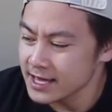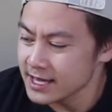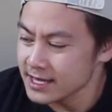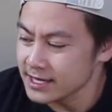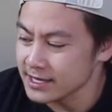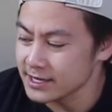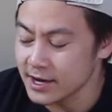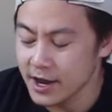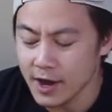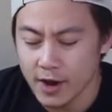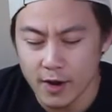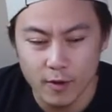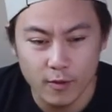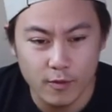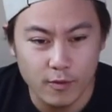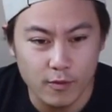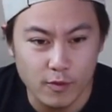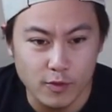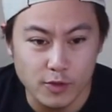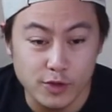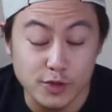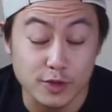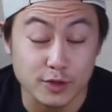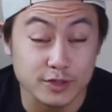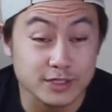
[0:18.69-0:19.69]
you know,
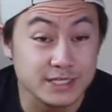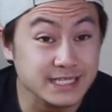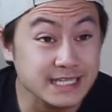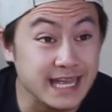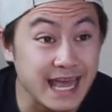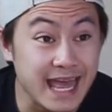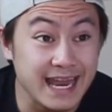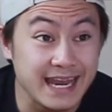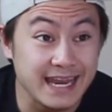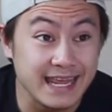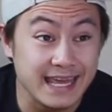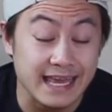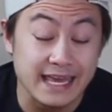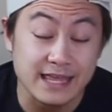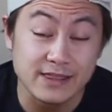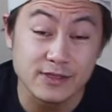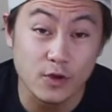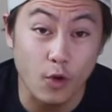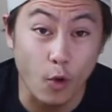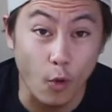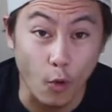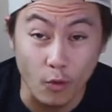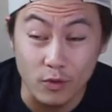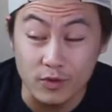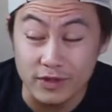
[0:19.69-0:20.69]
you're standing in the
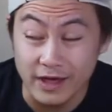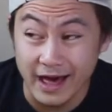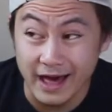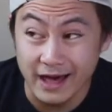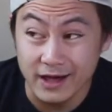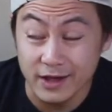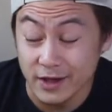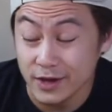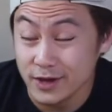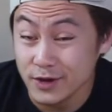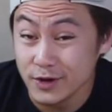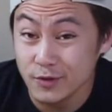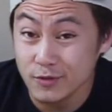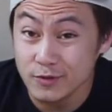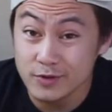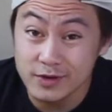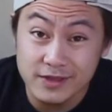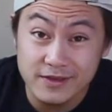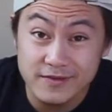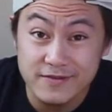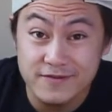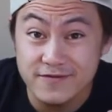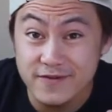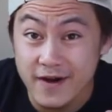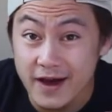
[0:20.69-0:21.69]
cold aisle and you're
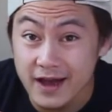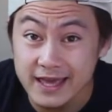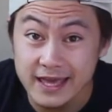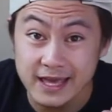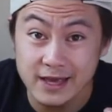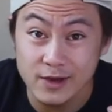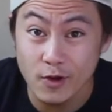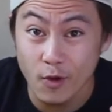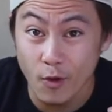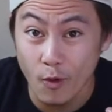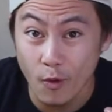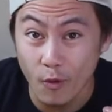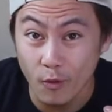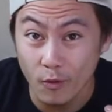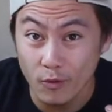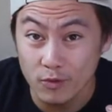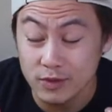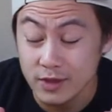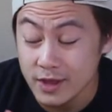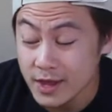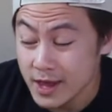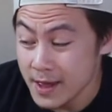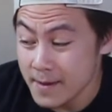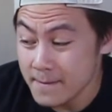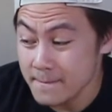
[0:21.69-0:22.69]
really fucking
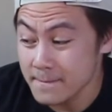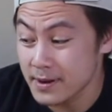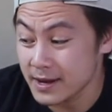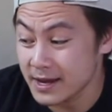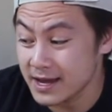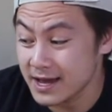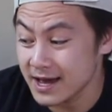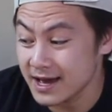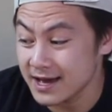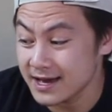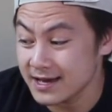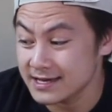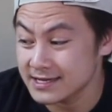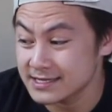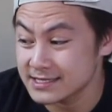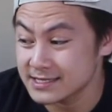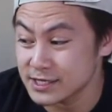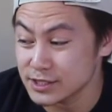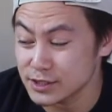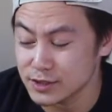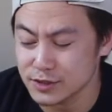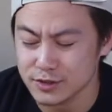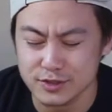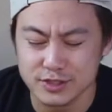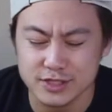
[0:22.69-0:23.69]
cold
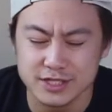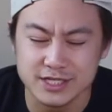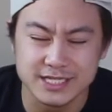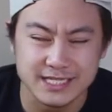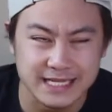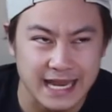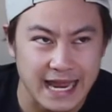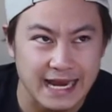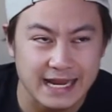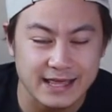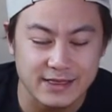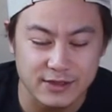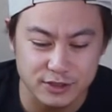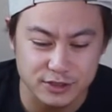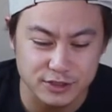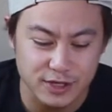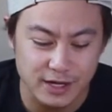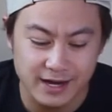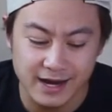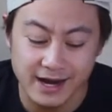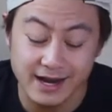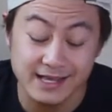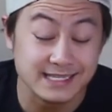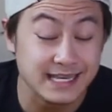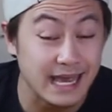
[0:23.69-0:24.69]
because you're just standing there
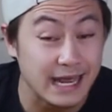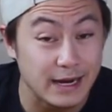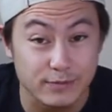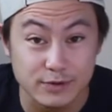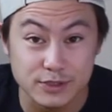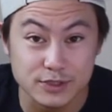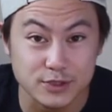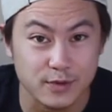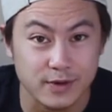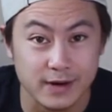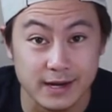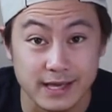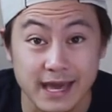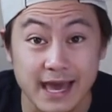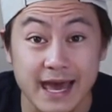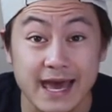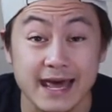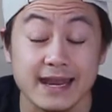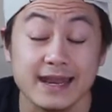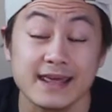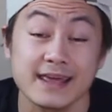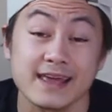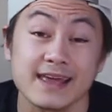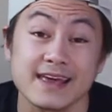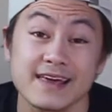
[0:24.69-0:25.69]
trying to decide which one to
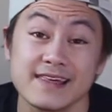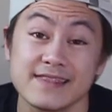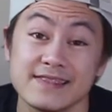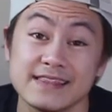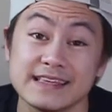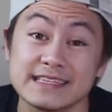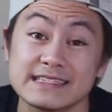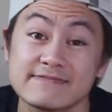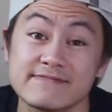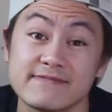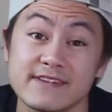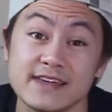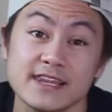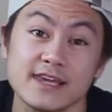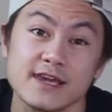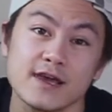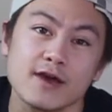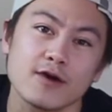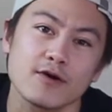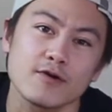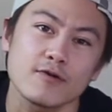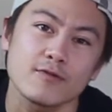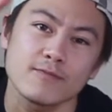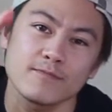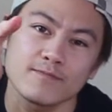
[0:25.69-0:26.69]
get. This
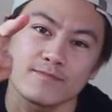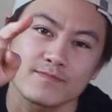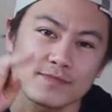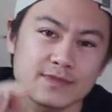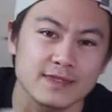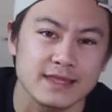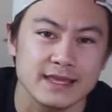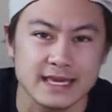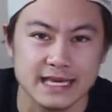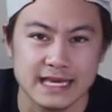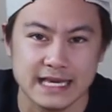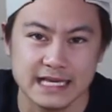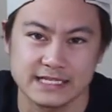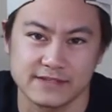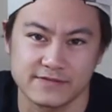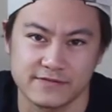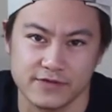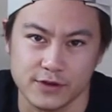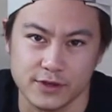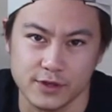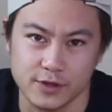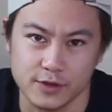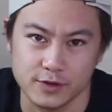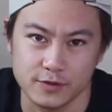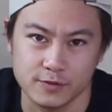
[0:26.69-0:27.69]
video is for
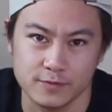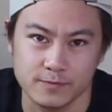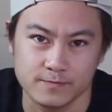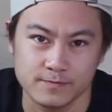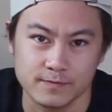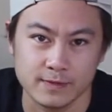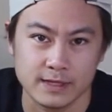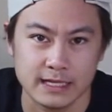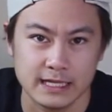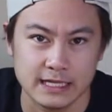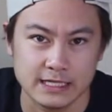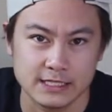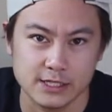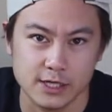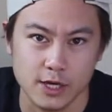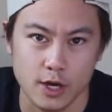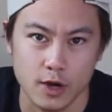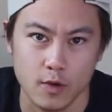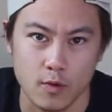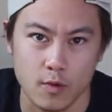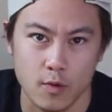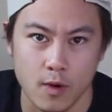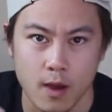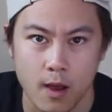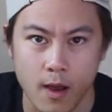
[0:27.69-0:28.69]
you. Let's
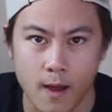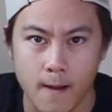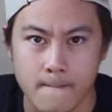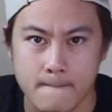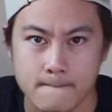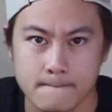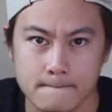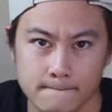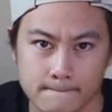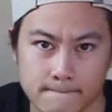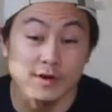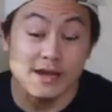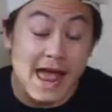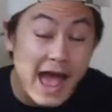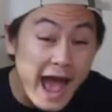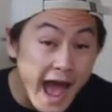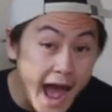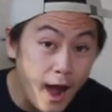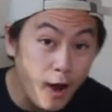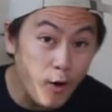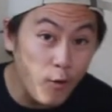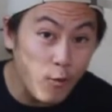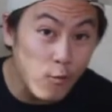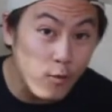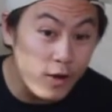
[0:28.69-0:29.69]
go.
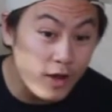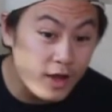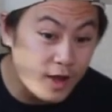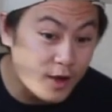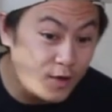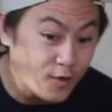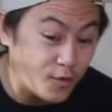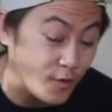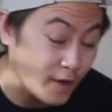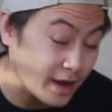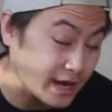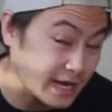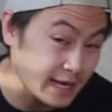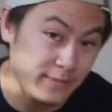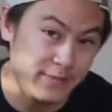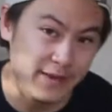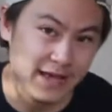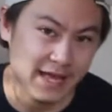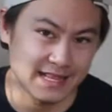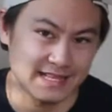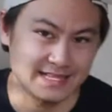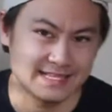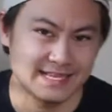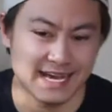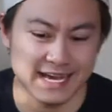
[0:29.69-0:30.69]
Now, we're ready to
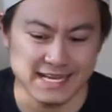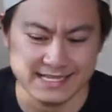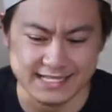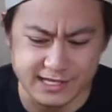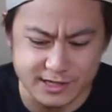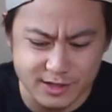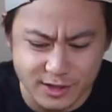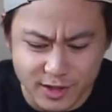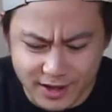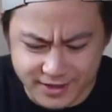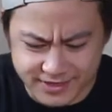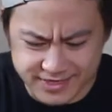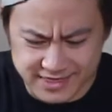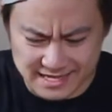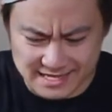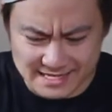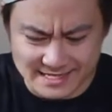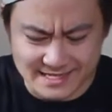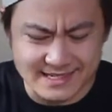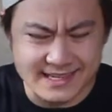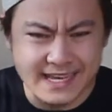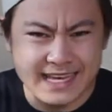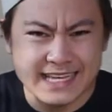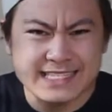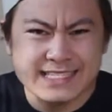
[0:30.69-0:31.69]
begin the test. Look at
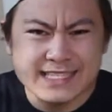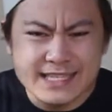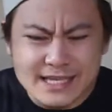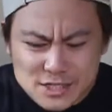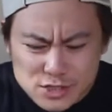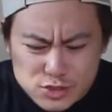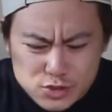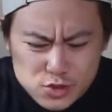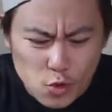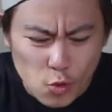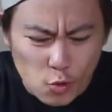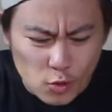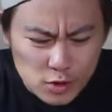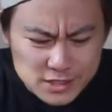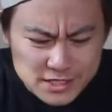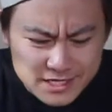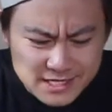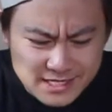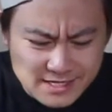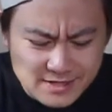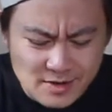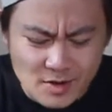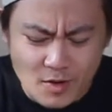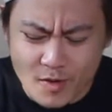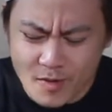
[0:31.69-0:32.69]
this. Isn't this
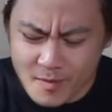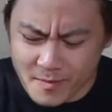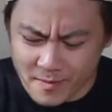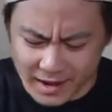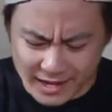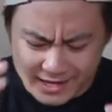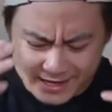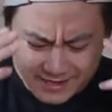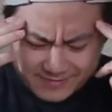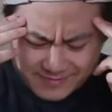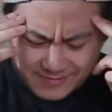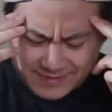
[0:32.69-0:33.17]
gorgeous? Oh my.